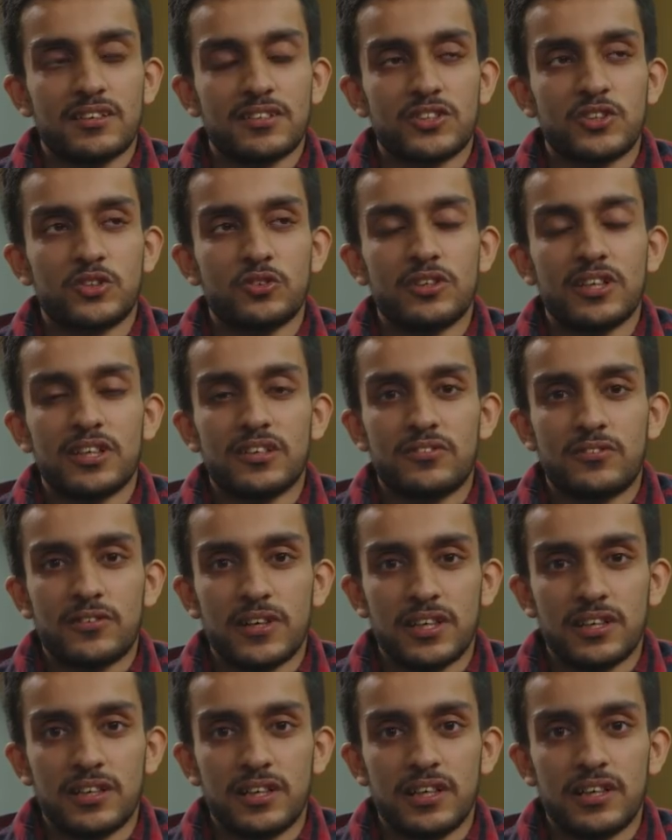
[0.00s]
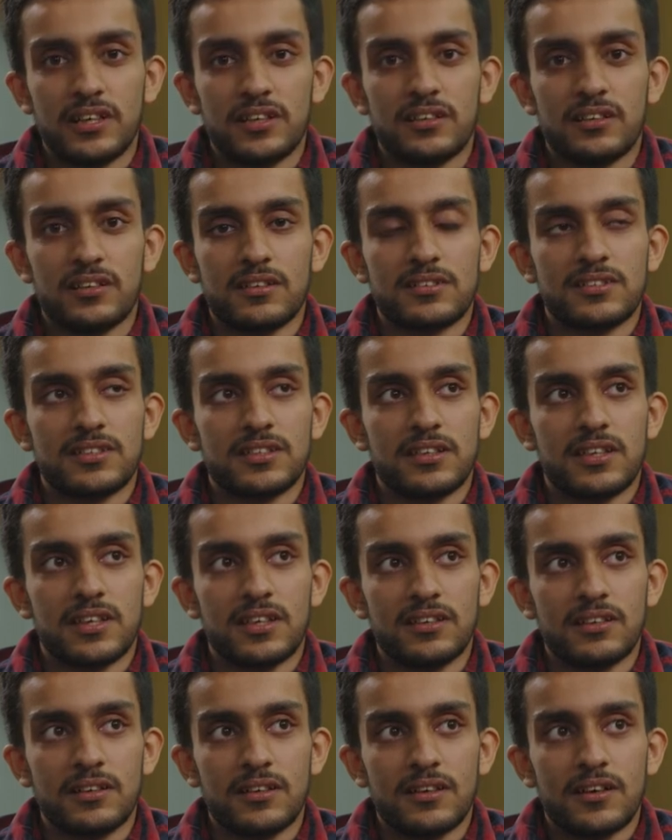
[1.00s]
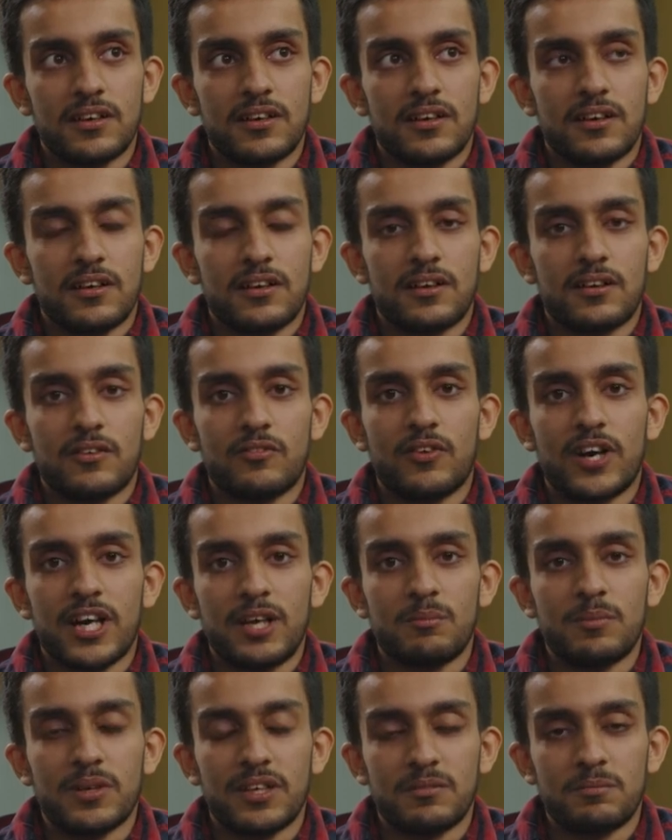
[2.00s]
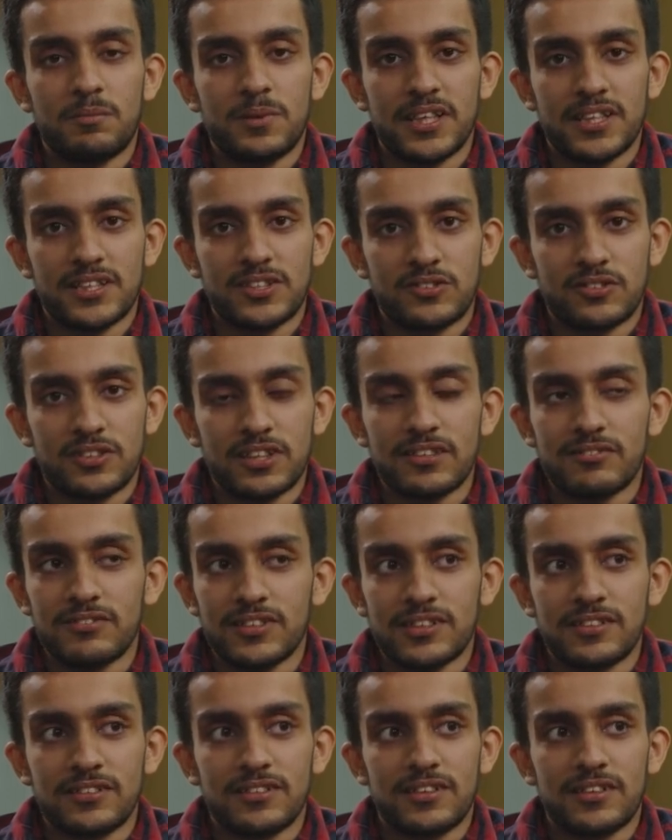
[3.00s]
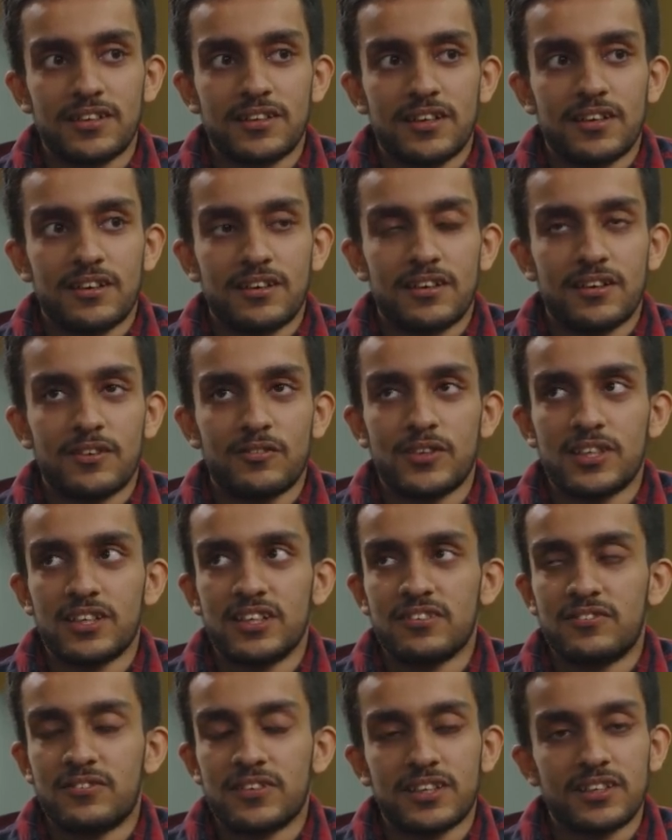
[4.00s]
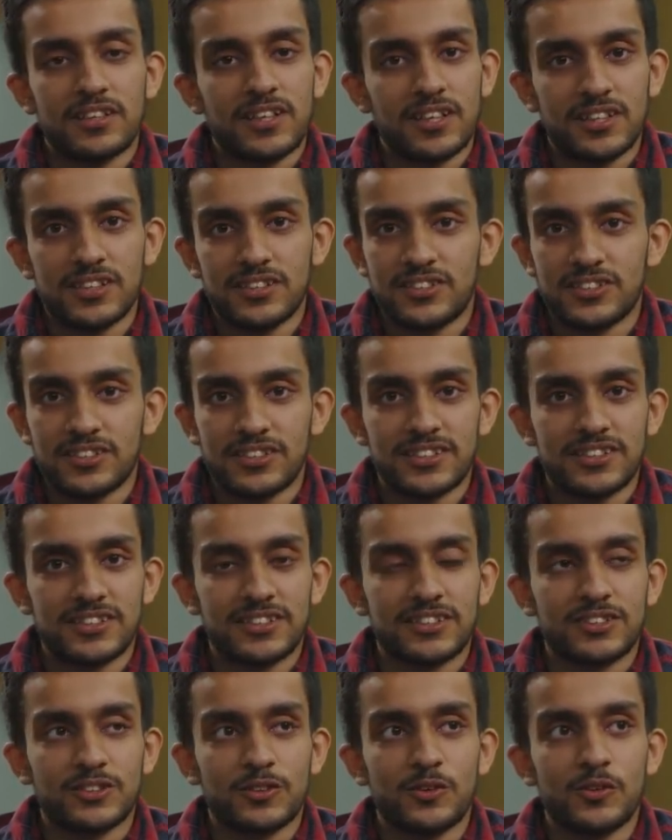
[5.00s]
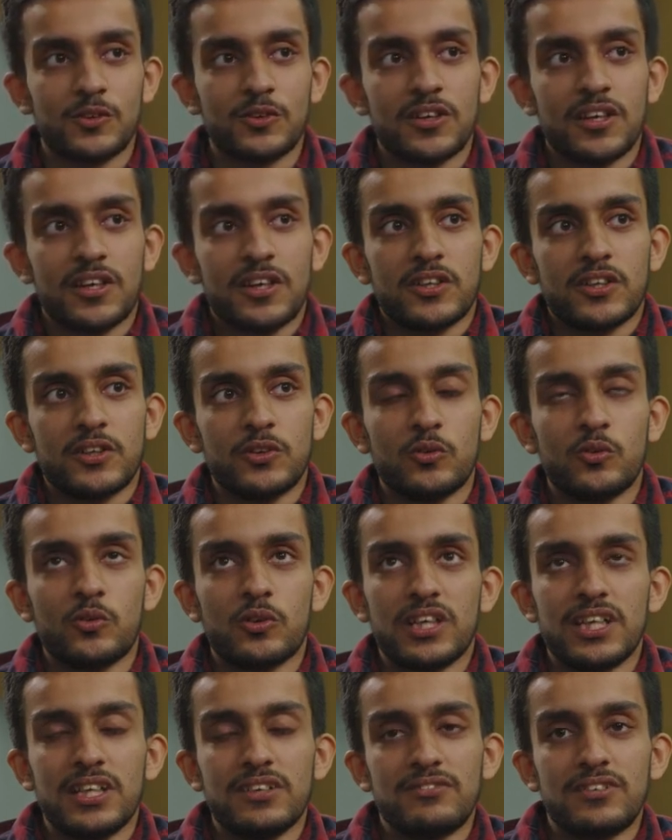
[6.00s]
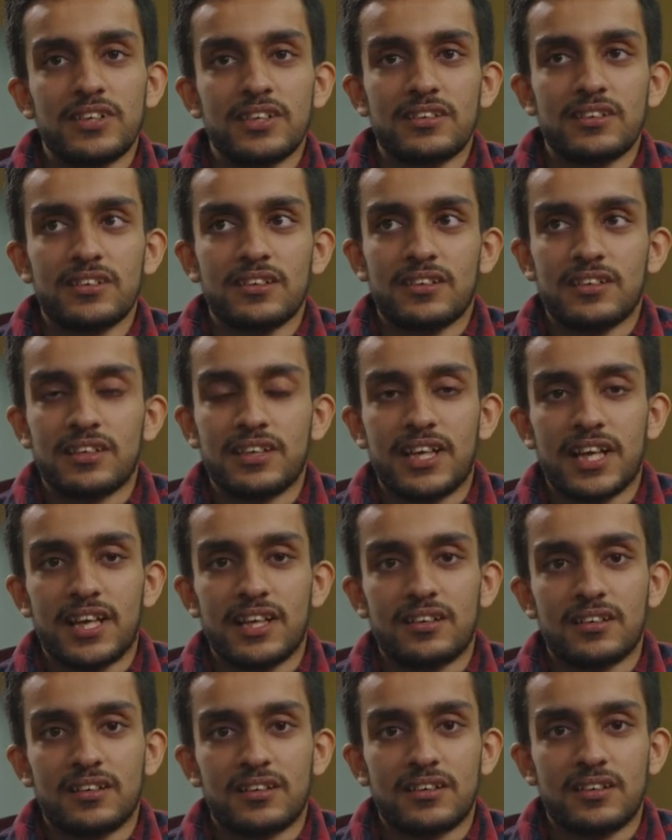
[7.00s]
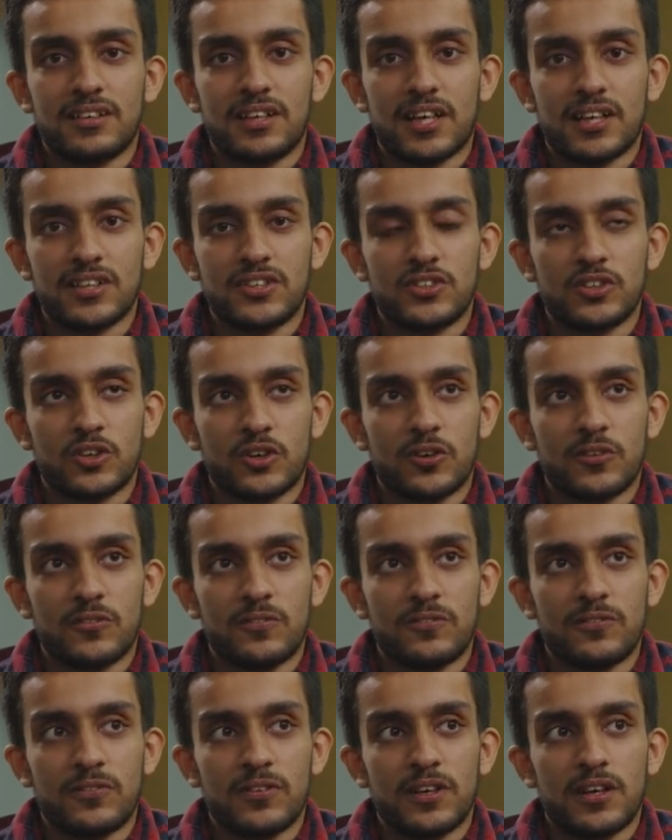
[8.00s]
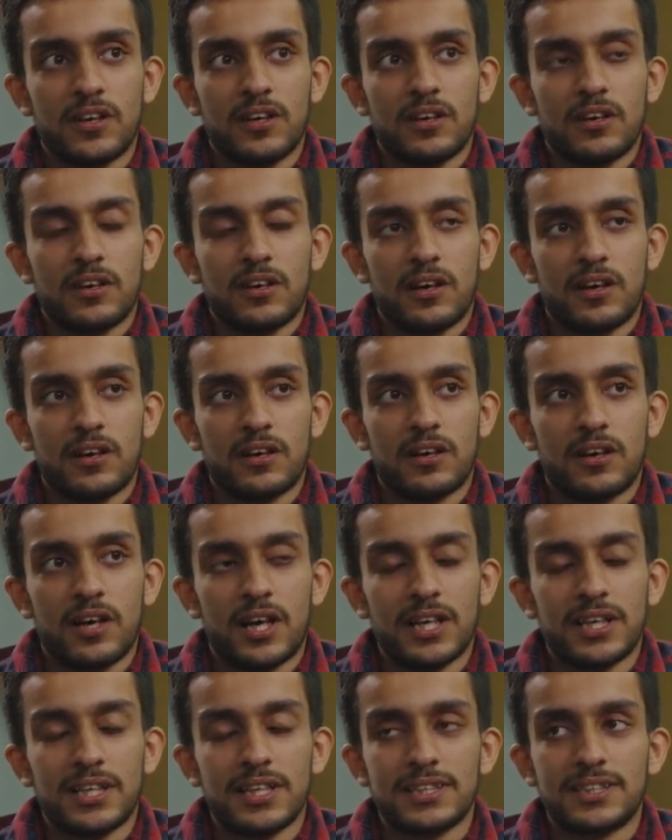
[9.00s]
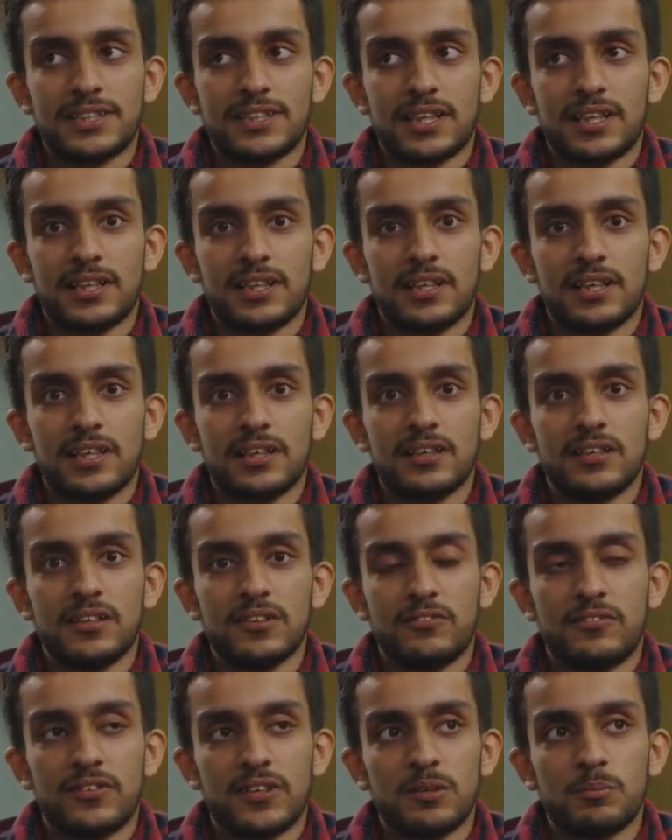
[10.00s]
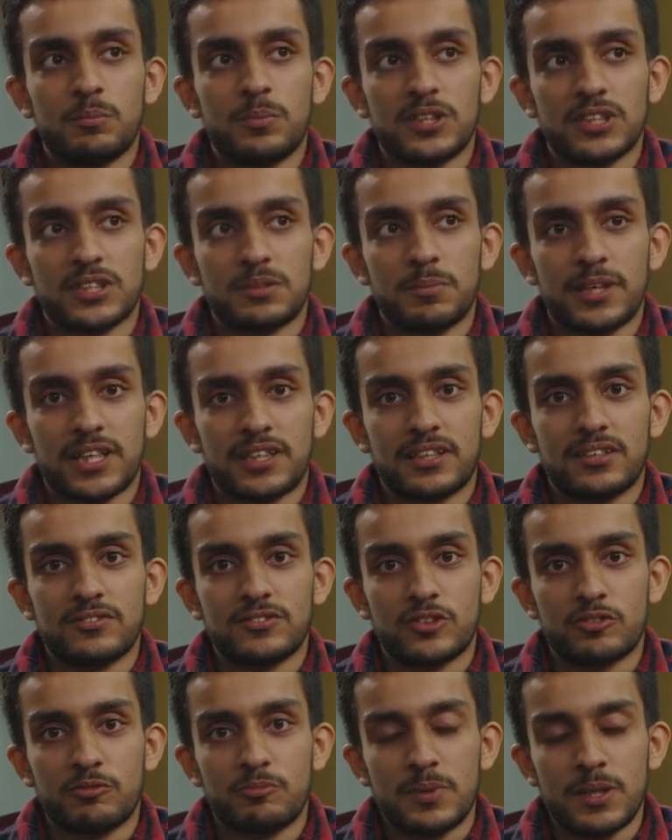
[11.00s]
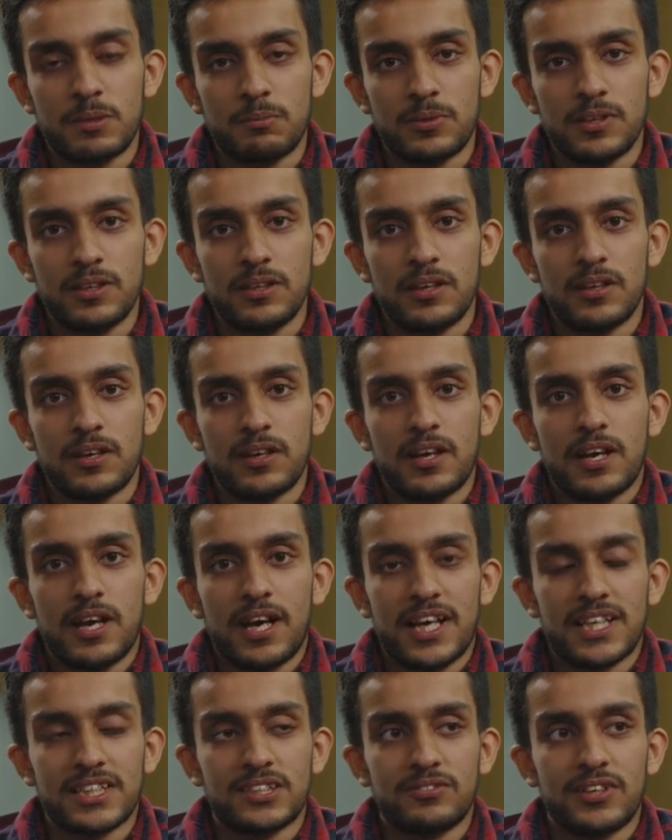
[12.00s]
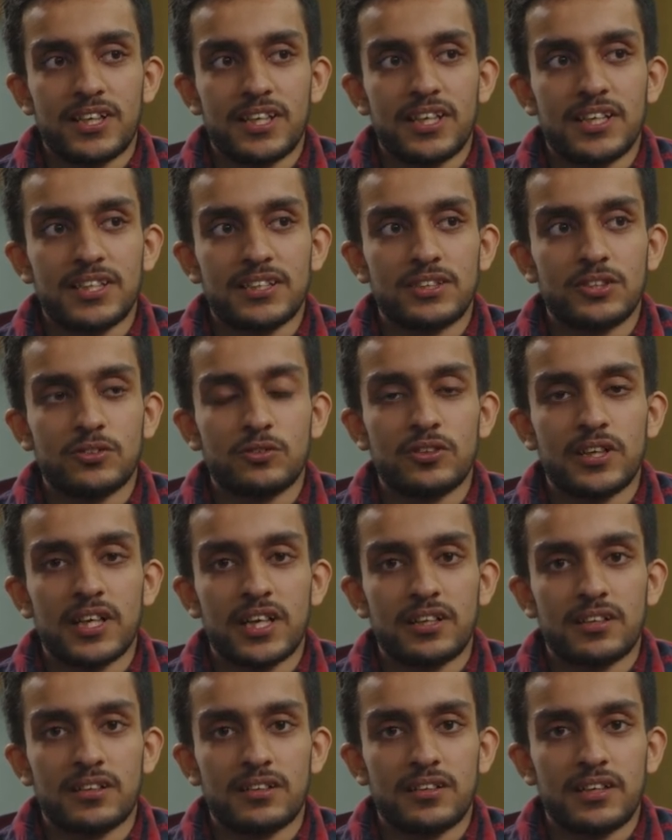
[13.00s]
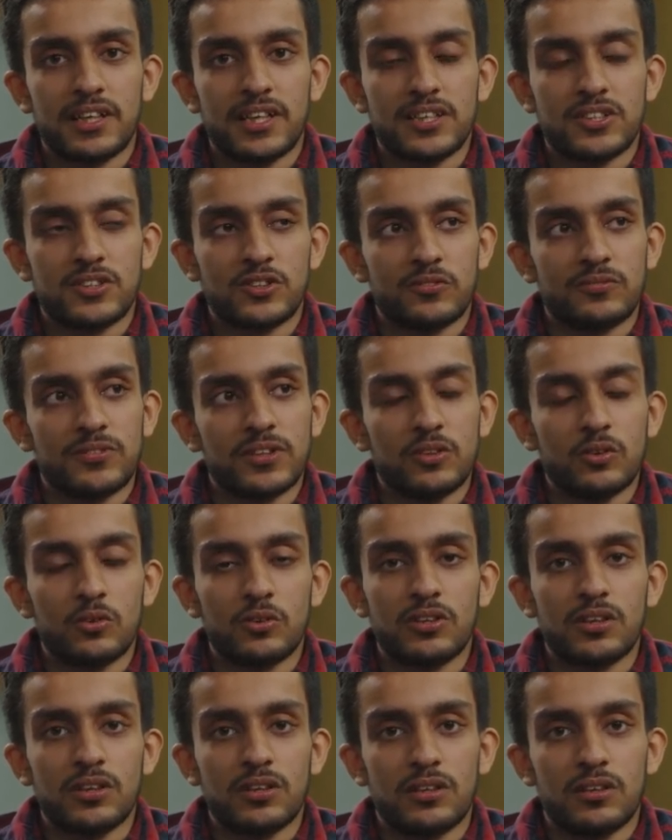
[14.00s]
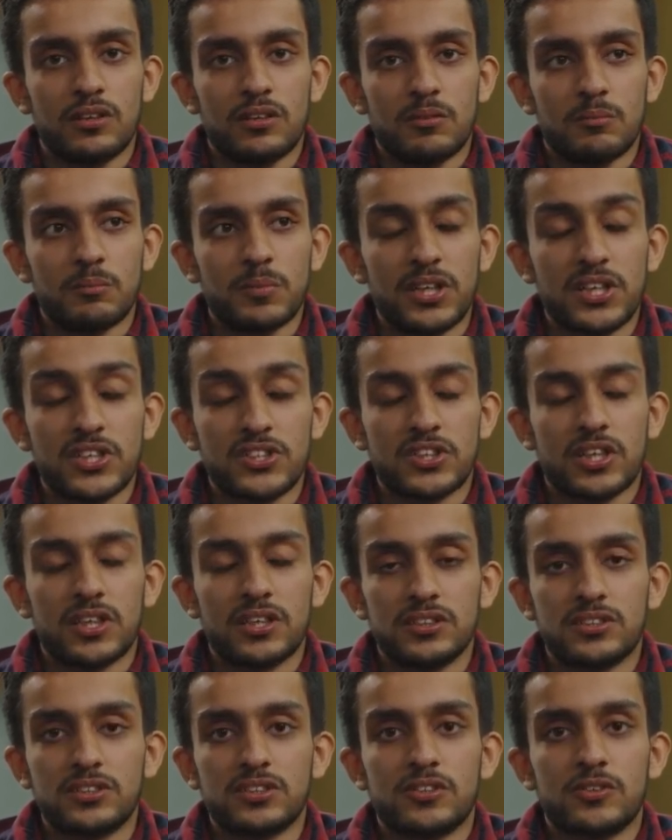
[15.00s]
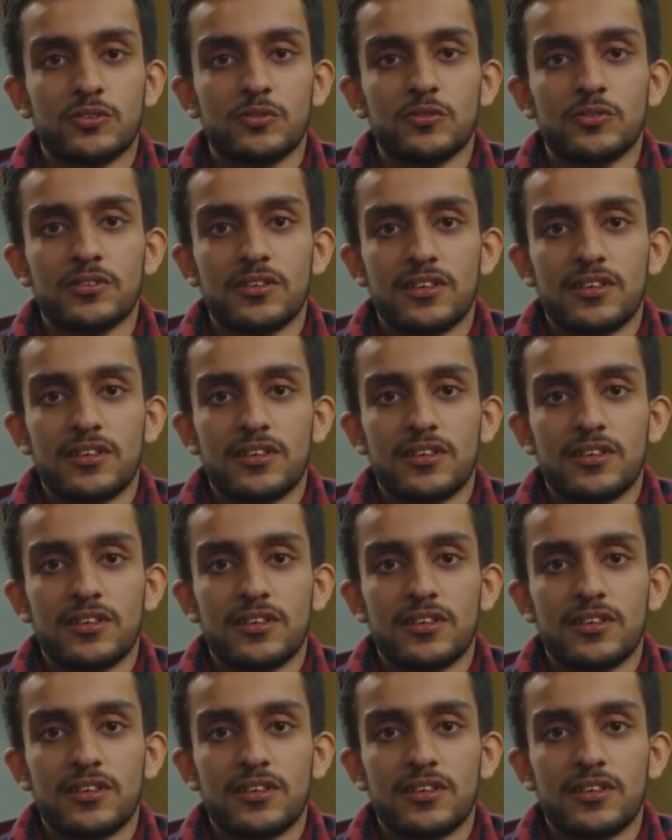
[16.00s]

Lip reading: student-friendly city, a vibrant place to live in with different cultures. So you even get a touch of understanding different perspectives of people, as well as you get a taste of the local British culture too.